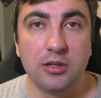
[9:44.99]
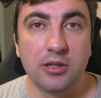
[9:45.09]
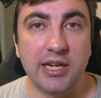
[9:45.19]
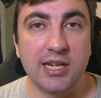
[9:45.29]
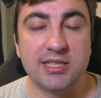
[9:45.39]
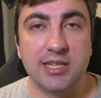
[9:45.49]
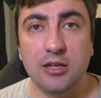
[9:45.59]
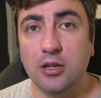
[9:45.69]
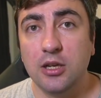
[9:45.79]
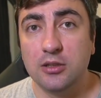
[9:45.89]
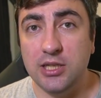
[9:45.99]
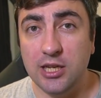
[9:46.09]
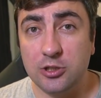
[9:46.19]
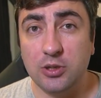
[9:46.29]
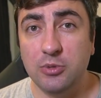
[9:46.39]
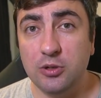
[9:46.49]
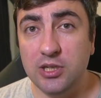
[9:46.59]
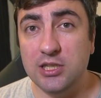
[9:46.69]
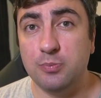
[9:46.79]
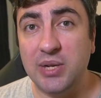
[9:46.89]
Like I said, the entry mode
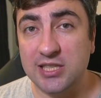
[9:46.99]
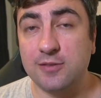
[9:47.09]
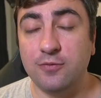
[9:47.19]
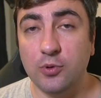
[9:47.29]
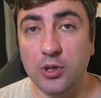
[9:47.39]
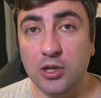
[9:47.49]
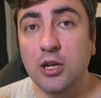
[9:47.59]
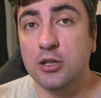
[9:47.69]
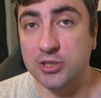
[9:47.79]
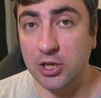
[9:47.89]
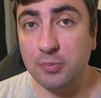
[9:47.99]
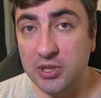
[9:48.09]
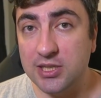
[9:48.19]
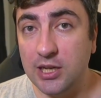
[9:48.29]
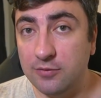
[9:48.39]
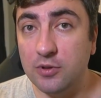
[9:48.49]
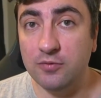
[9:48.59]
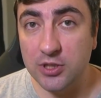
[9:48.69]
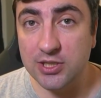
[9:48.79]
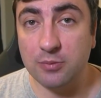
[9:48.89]
is best for Xarpus and for
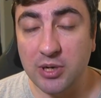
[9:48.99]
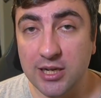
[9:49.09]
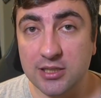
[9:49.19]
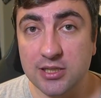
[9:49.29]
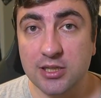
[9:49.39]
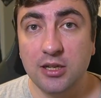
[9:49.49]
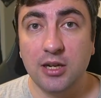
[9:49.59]
Verzik practice,